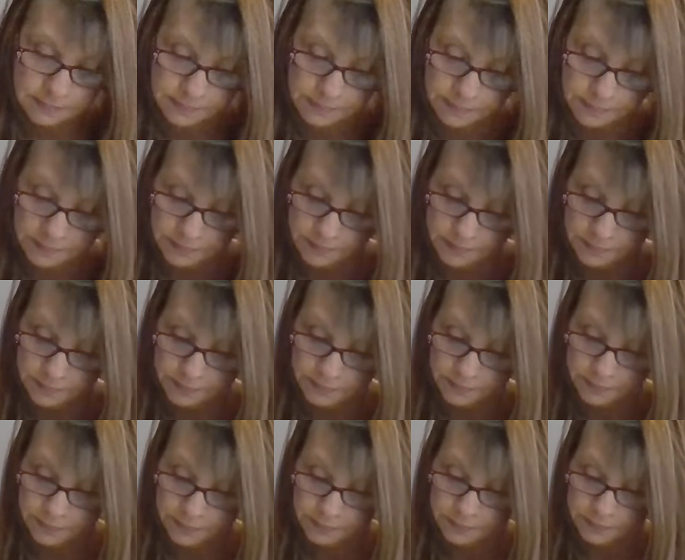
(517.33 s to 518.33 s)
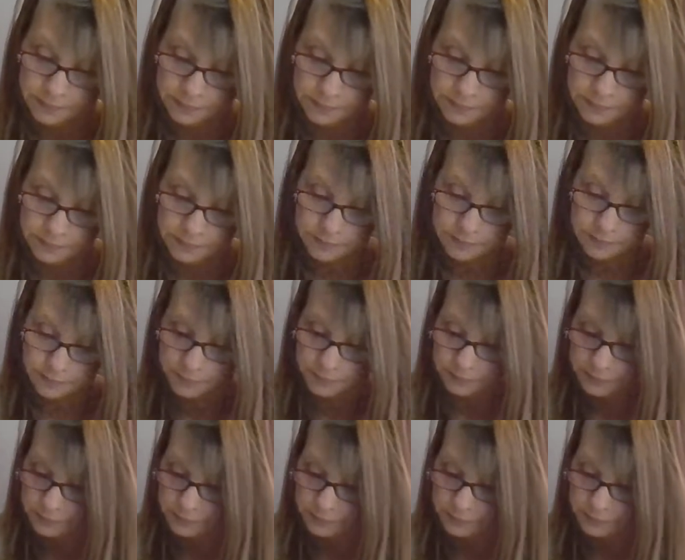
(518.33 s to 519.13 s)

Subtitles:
Nobody speaks.